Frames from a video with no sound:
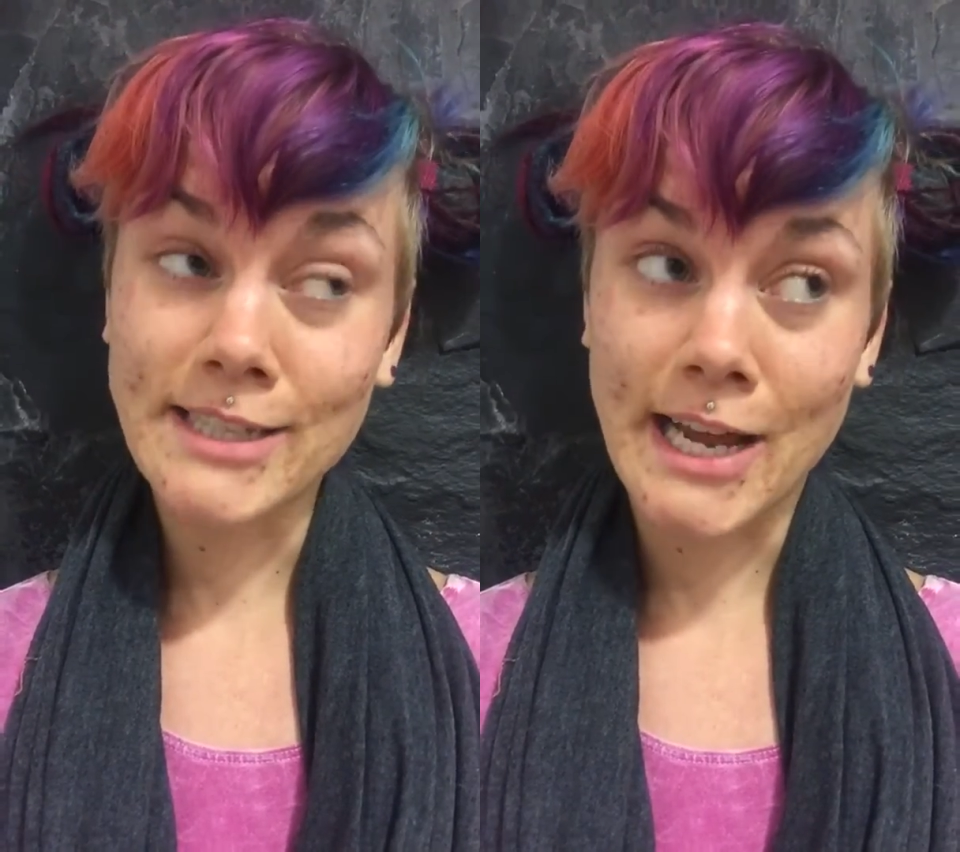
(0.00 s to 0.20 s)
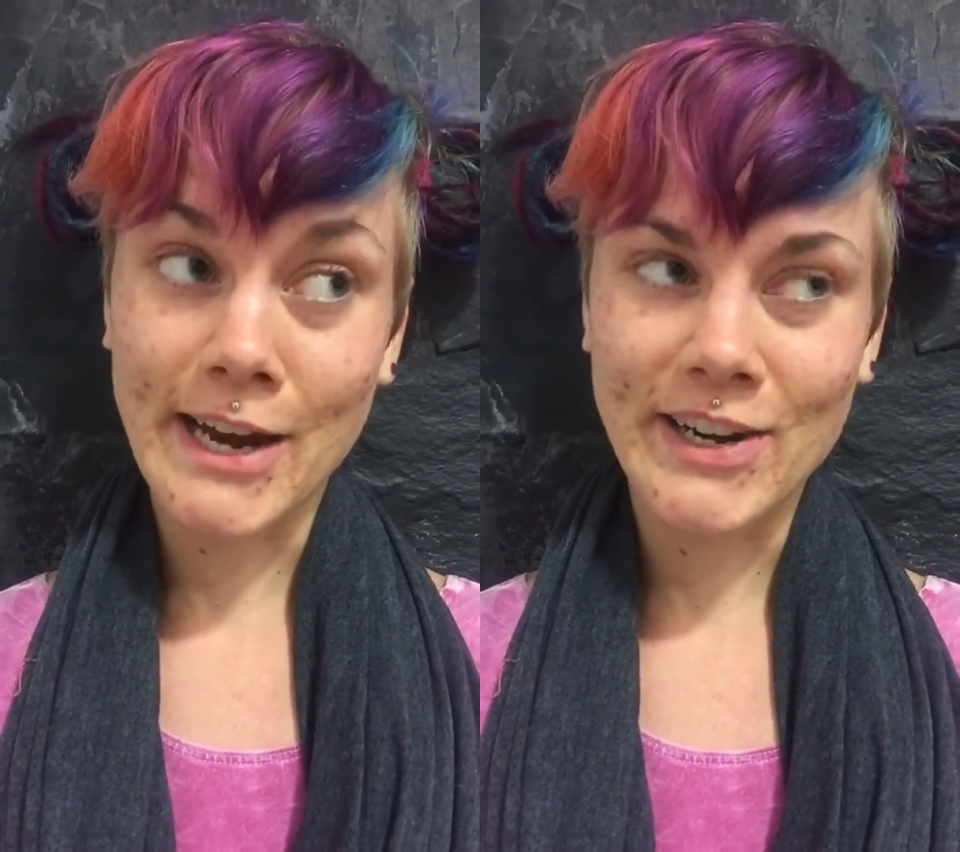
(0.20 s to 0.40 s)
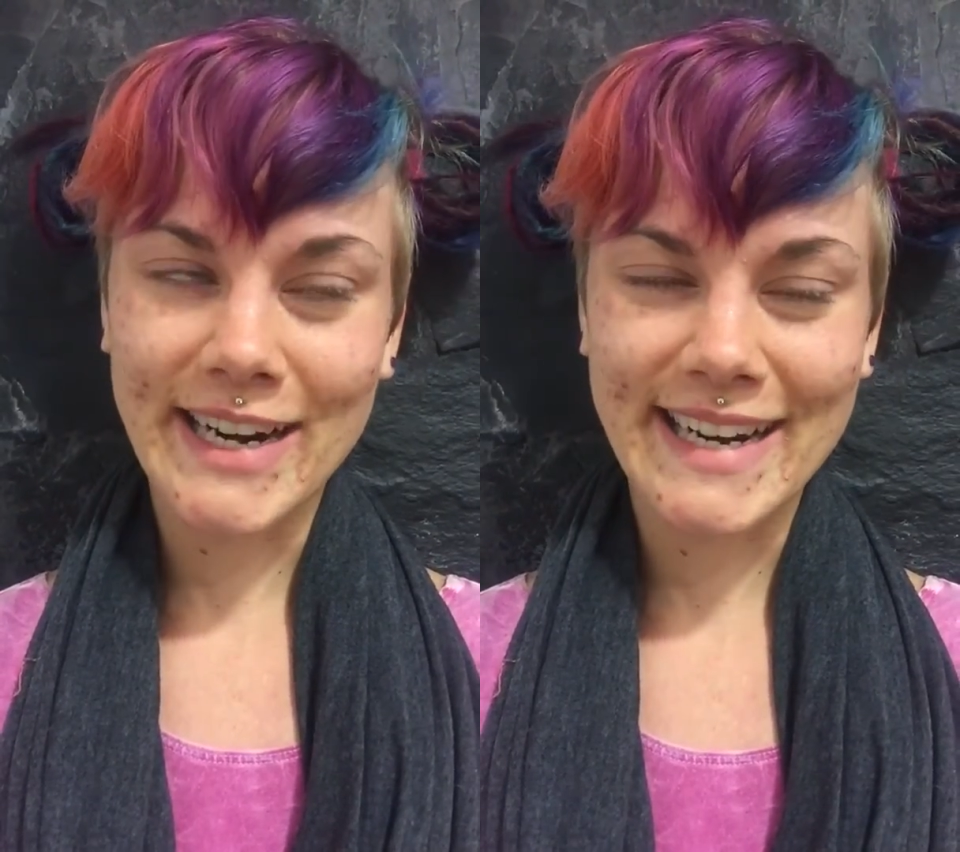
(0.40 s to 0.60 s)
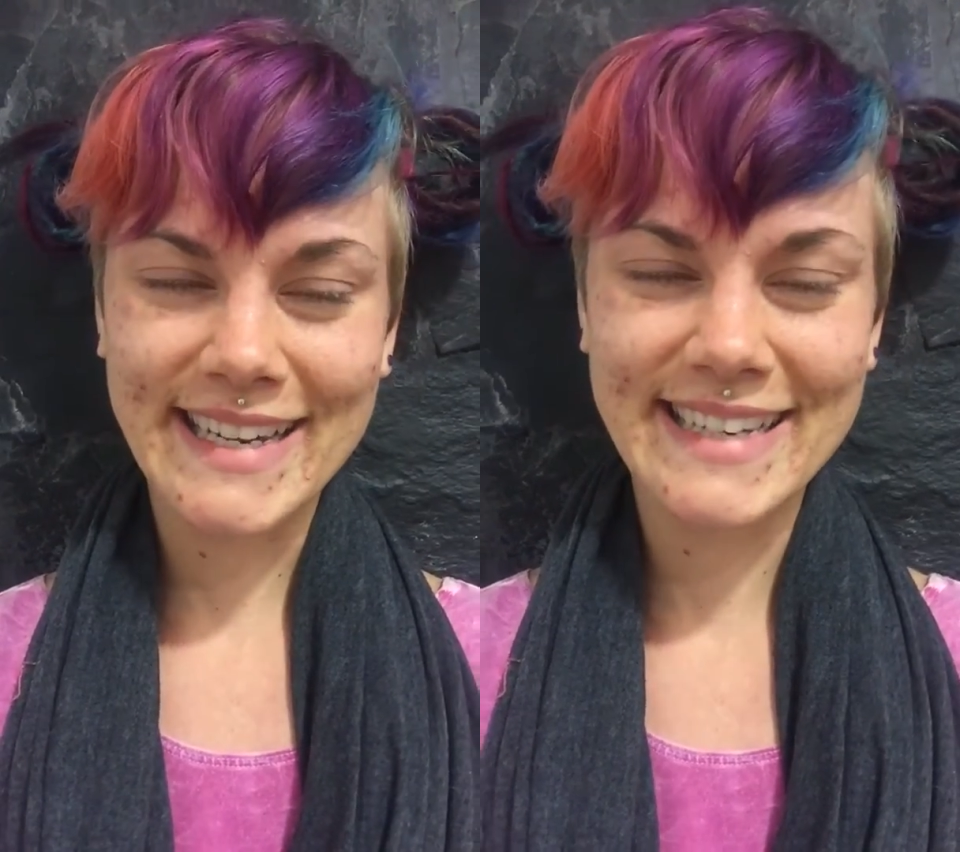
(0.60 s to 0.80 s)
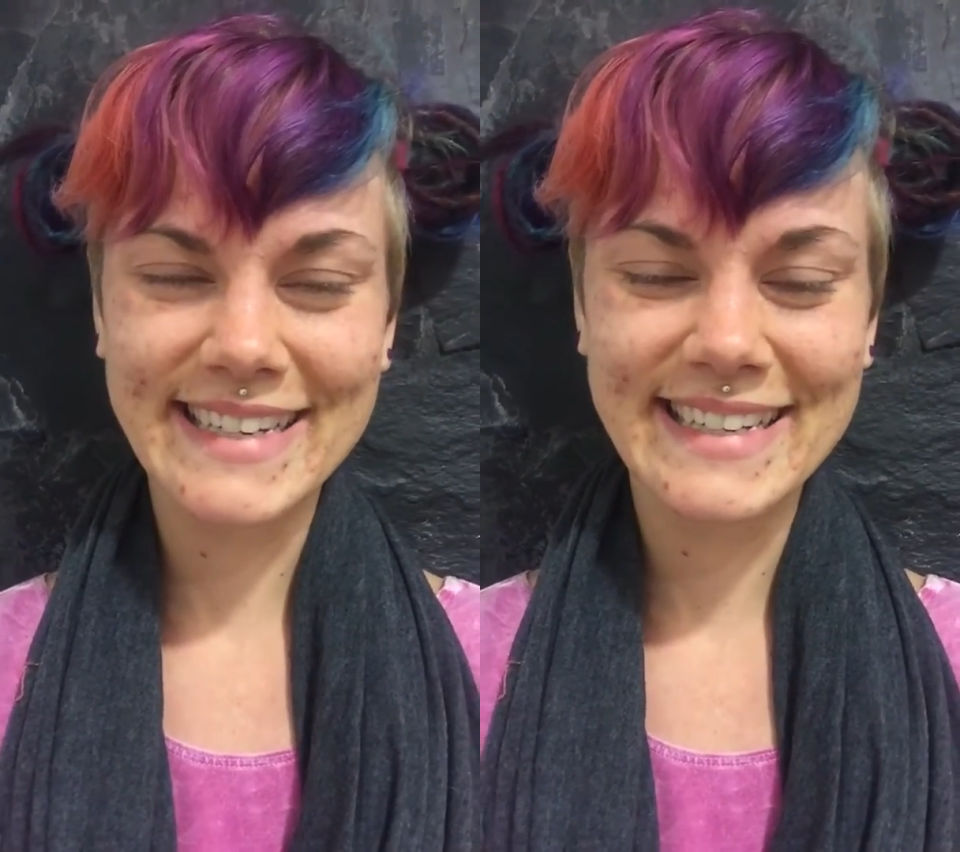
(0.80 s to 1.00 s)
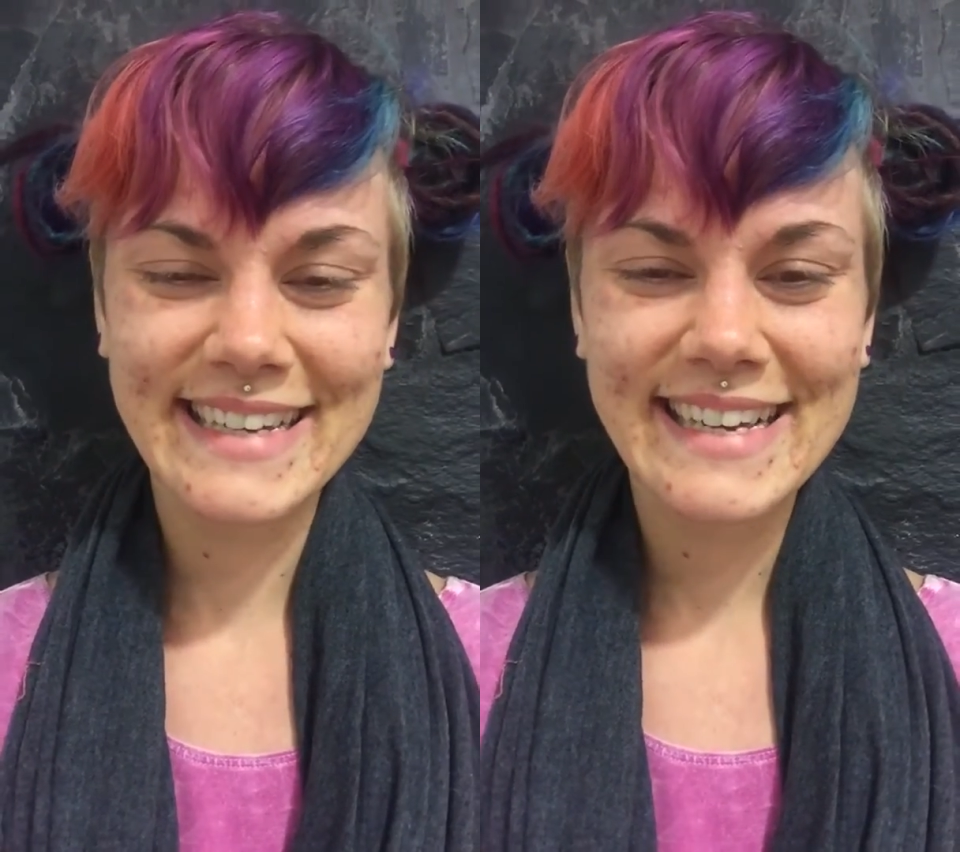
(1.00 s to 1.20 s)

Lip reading: tiring